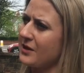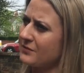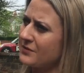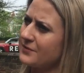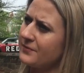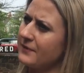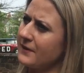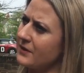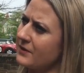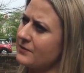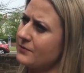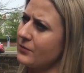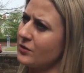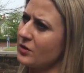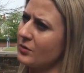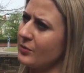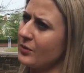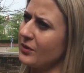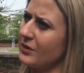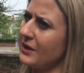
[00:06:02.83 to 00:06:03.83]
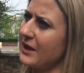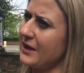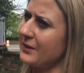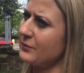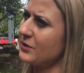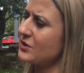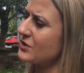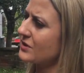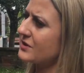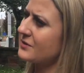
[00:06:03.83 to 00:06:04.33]
have to feel as vulnerable, and
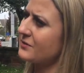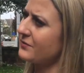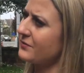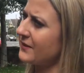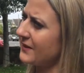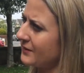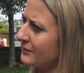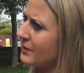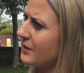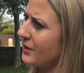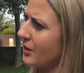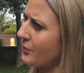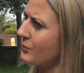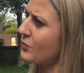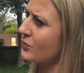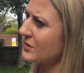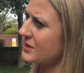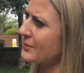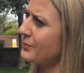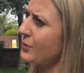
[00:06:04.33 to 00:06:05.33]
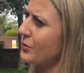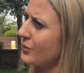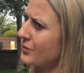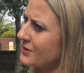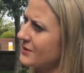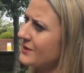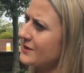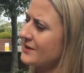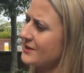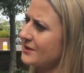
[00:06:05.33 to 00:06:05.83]
we just feel a lot more
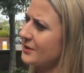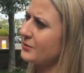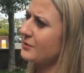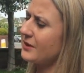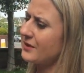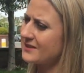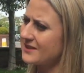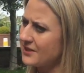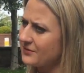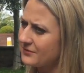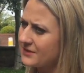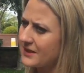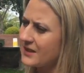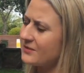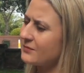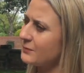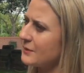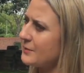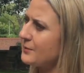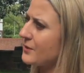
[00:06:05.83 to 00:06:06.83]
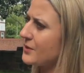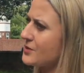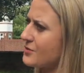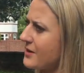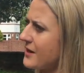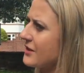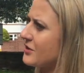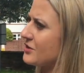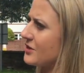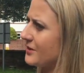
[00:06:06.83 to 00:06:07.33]
supported. So definitely give people
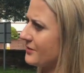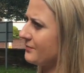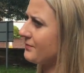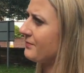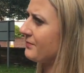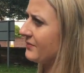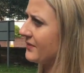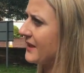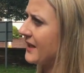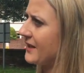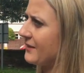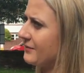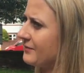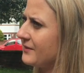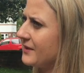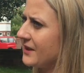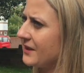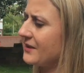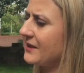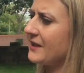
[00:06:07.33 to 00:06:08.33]
direction. You